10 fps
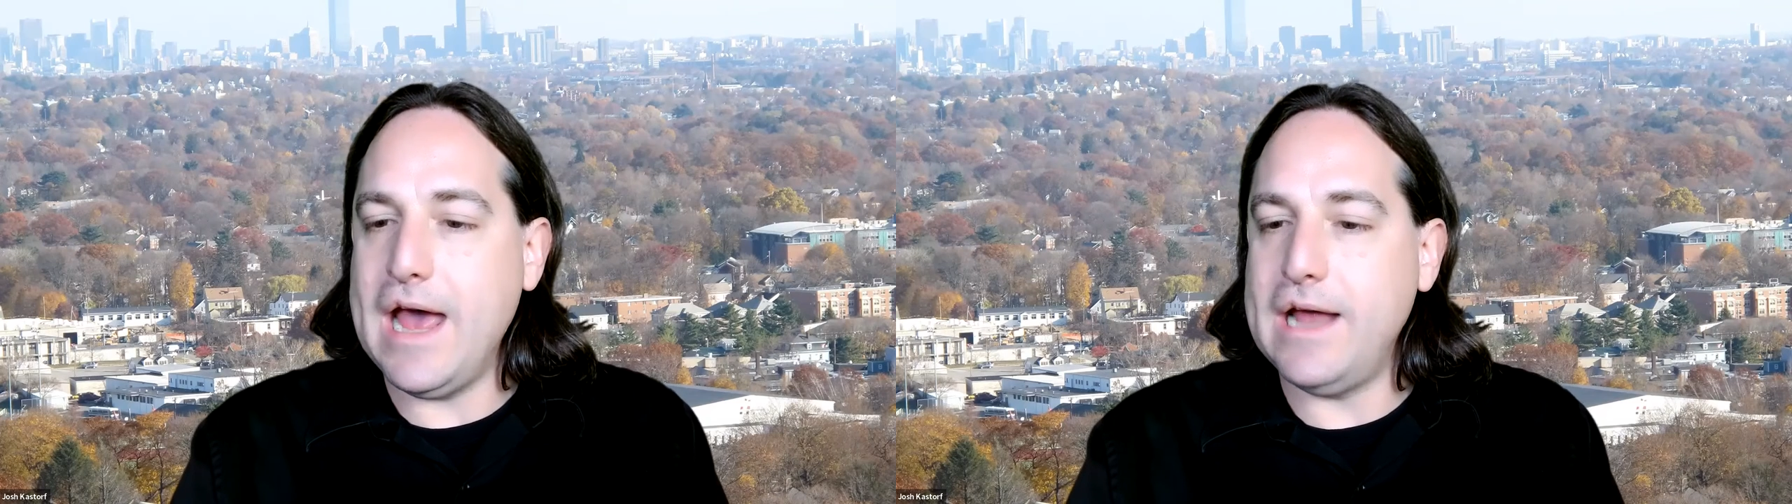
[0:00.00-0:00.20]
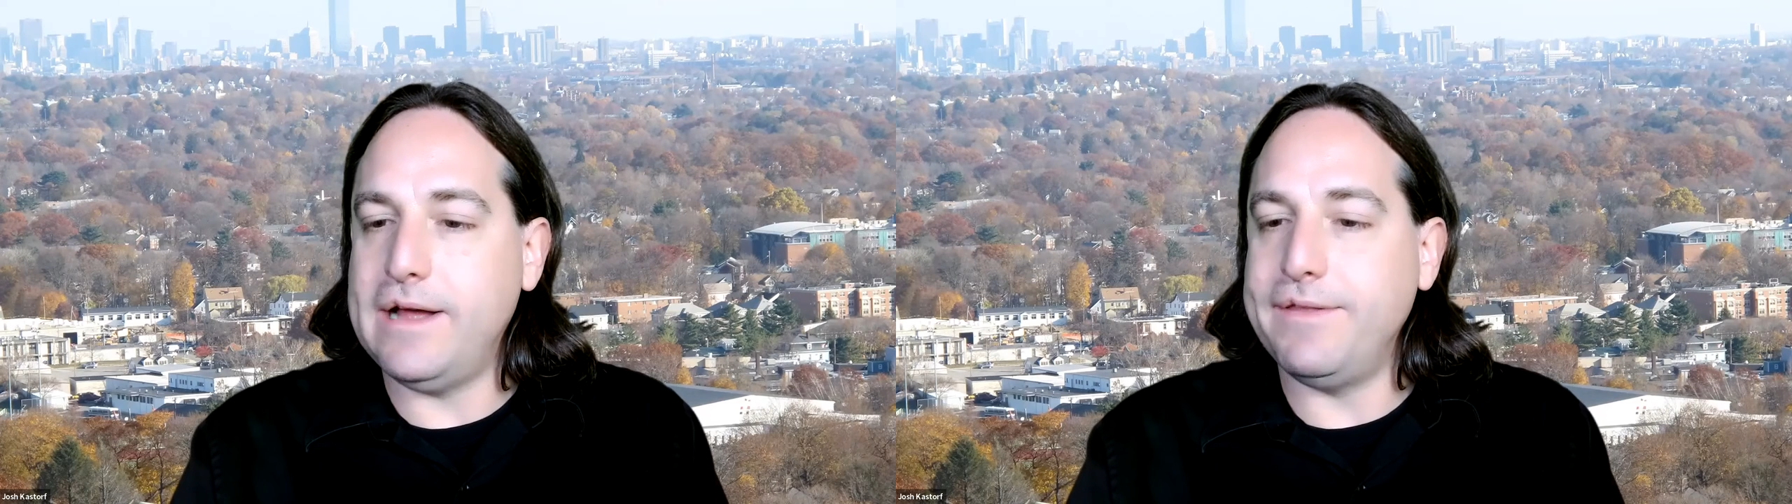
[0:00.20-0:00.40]

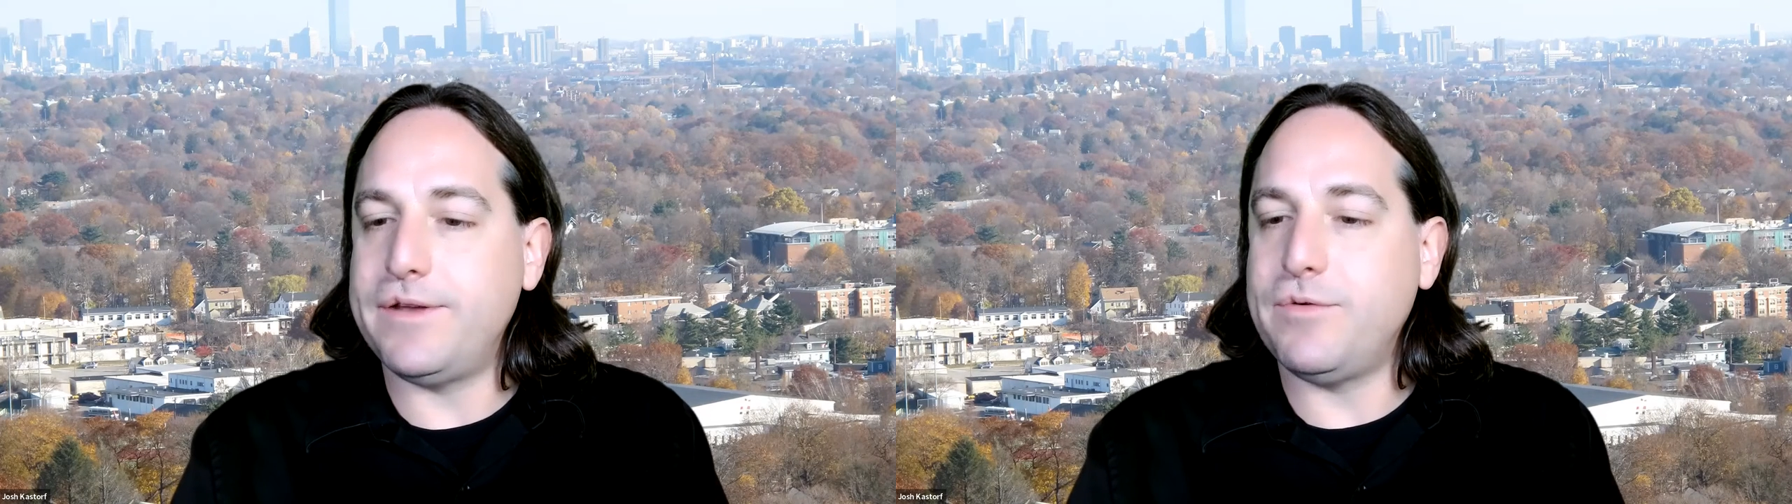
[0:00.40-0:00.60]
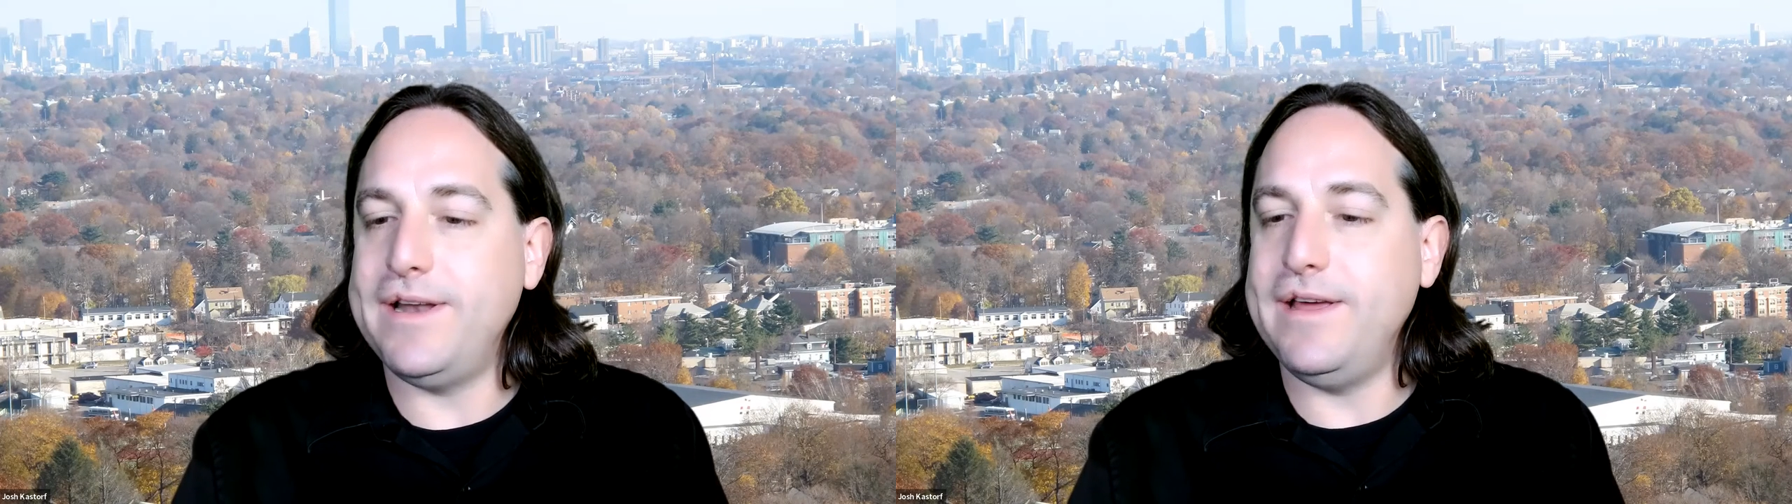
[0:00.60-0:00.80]
And on
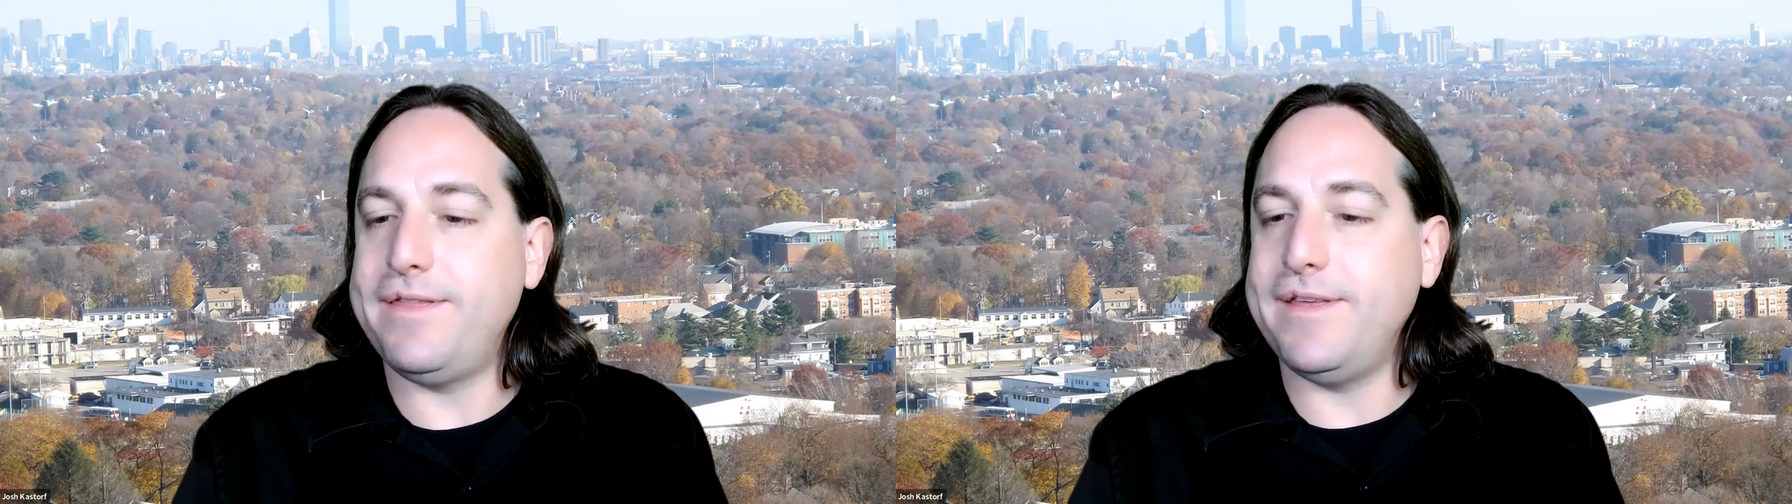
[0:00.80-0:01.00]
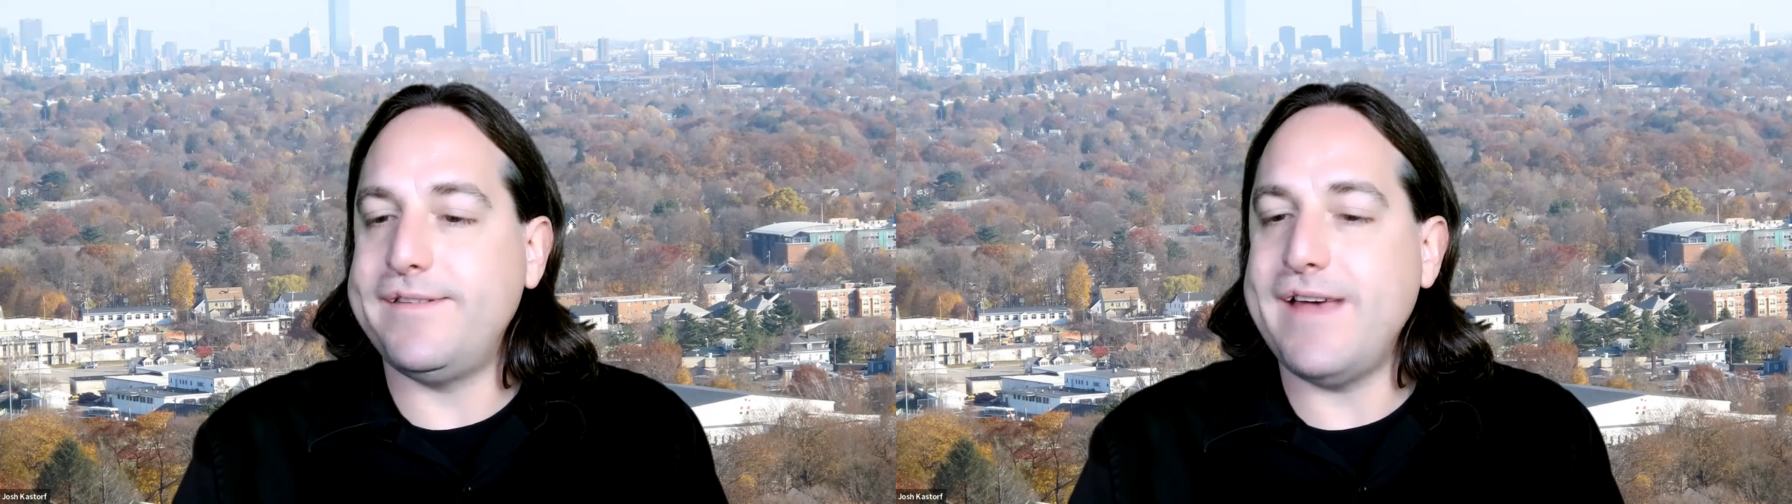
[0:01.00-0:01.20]
the
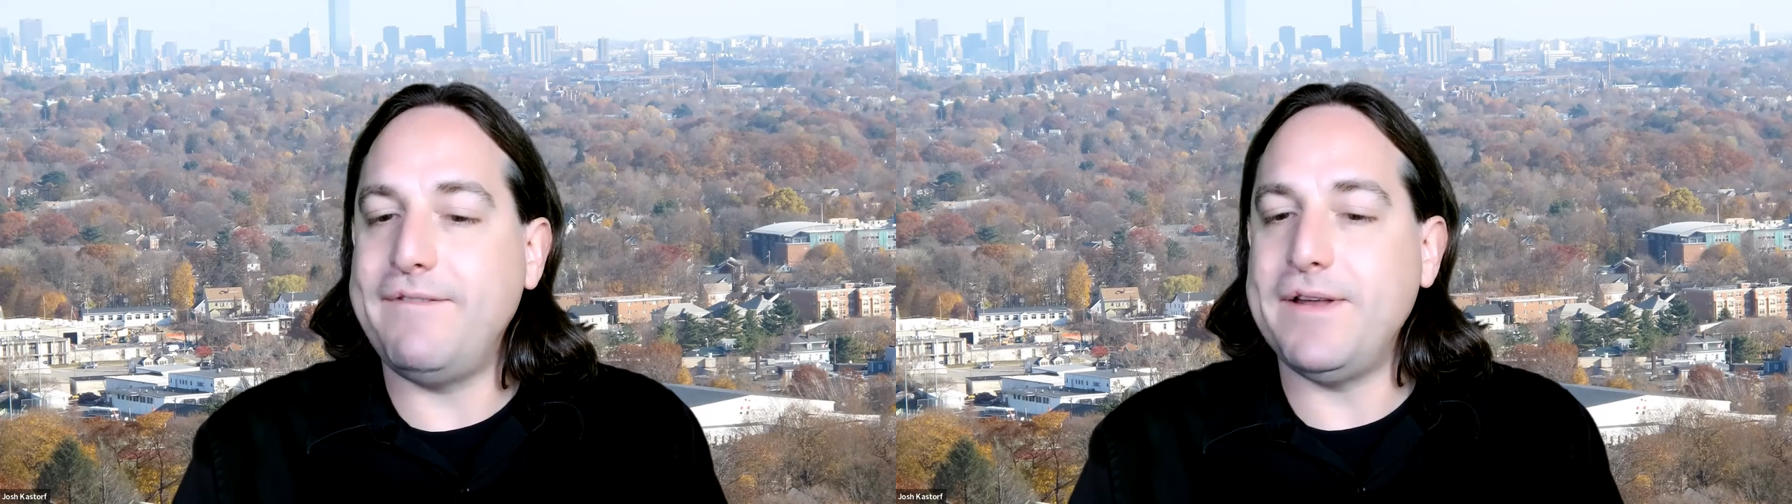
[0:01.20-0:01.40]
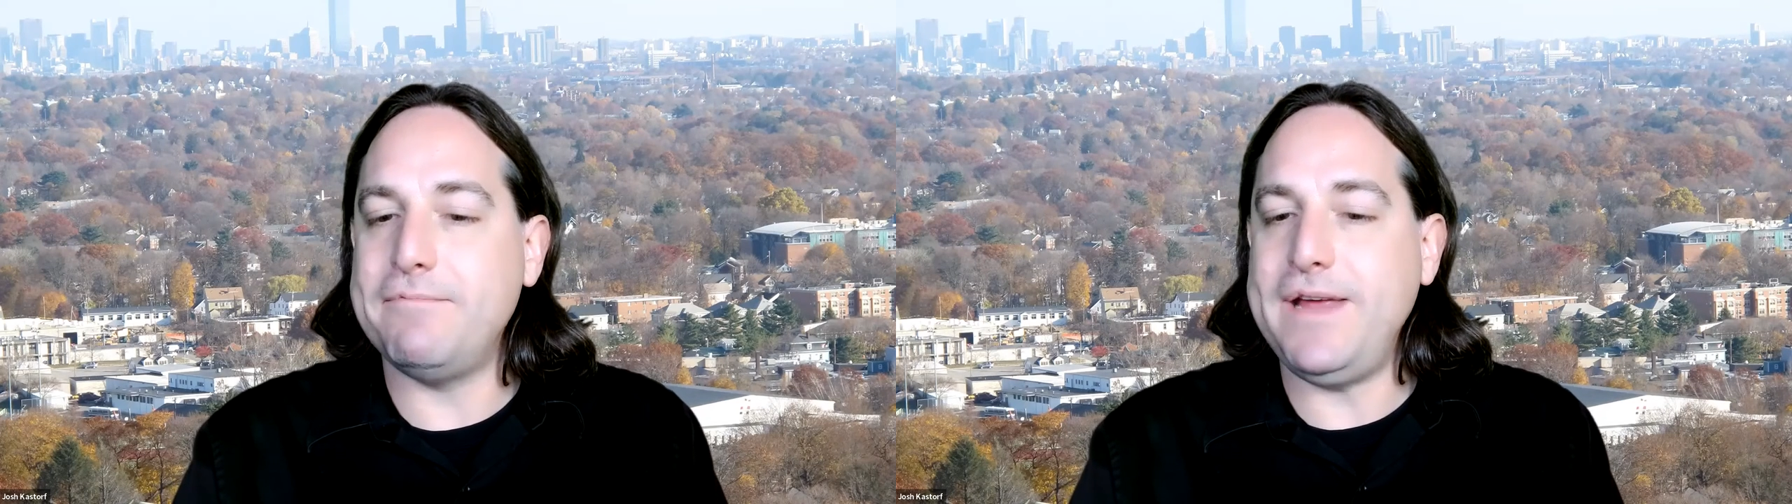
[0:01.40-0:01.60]
20th at
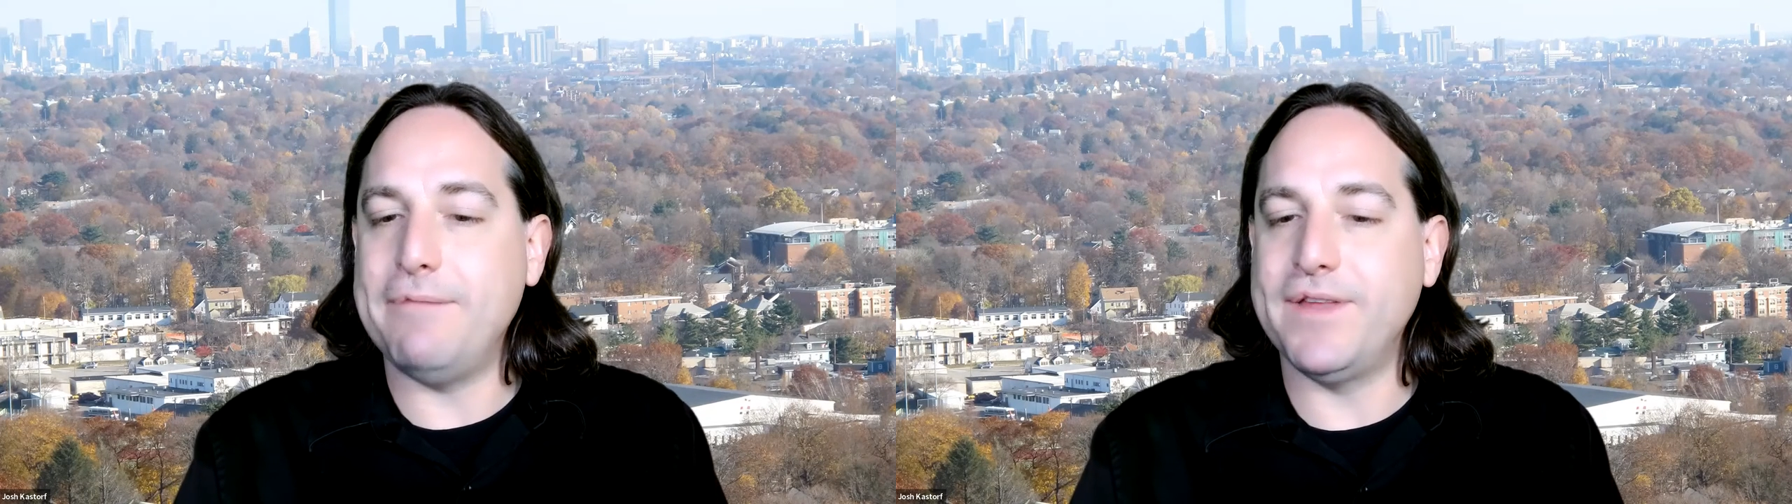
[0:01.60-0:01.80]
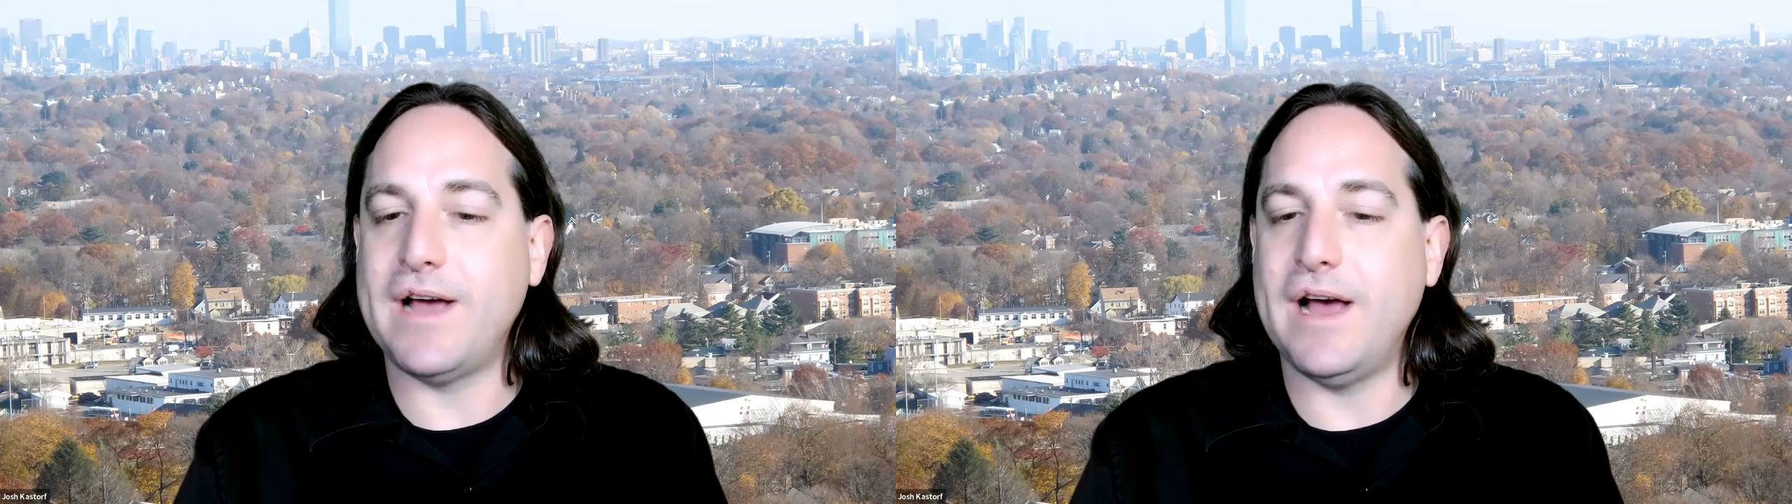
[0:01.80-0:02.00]
7 p.m.,